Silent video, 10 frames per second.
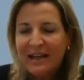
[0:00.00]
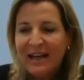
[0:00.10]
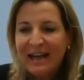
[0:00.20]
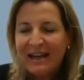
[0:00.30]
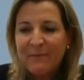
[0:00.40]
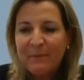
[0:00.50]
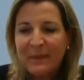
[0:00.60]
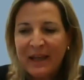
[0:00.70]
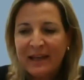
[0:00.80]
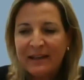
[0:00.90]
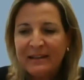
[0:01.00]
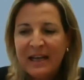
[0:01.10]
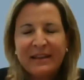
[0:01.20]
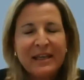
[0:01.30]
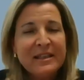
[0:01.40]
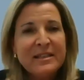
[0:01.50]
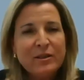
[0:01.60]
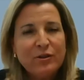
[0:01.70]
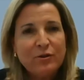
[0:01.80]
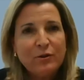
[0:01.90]
and the
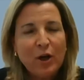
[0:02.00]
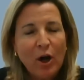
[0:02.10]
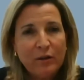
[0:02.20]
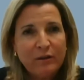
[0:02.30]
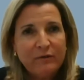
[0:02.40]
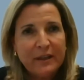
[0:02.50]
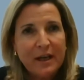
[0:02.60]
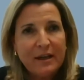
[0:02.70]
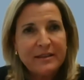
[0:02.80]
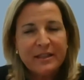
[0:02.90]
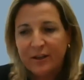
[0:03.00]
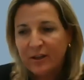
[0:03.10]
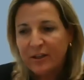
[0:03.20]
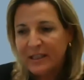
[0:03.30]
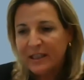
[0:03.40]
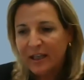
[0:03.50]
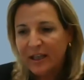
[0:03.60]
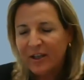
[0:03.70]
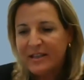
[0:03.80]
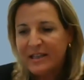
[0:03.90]
Institute over the last 30
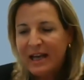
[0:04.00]
years